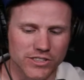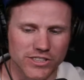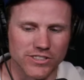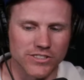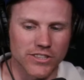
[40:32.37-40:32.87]
us
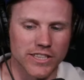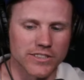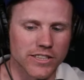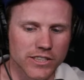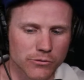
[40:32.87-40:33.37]
is
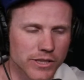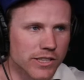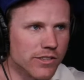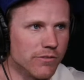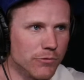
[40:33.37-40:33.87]
that
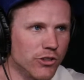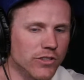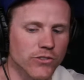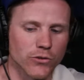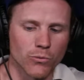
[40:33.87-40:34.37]
read
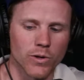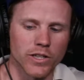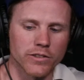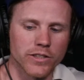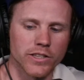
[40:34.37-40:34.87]
Genesis
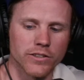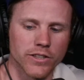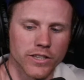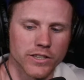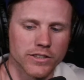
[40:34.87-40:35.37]
1, and
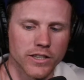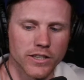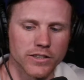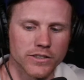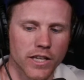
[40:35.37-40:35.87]

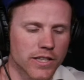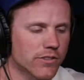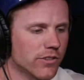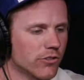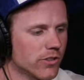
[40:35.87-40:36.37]
I think
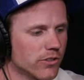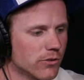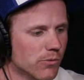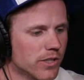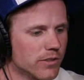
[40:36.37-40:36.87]
it's in
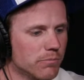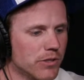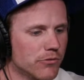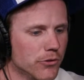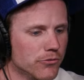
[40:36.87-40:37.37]
Genesis 1, and
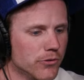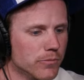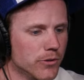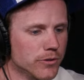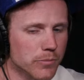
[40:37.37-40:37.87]
be fruitful
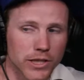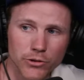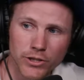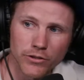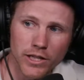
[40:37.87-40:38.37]
and multiply.
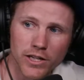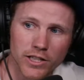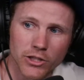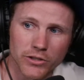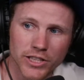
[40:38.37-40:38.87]
You hear that,
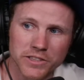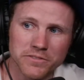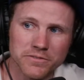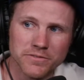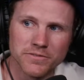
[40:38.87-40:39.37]
audio kid?
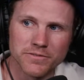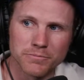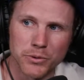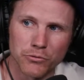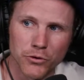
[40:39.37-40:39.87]

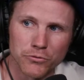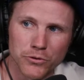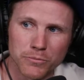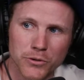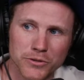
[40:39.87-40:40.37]
Be
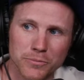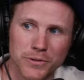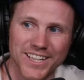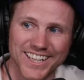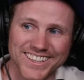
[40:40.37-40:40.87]
fruitful and
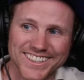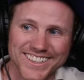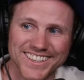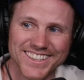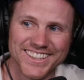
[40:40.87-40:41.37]
multiply.
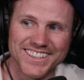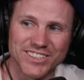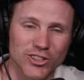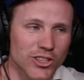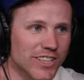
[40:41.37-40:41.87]

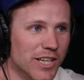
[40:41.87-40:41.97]
He's looking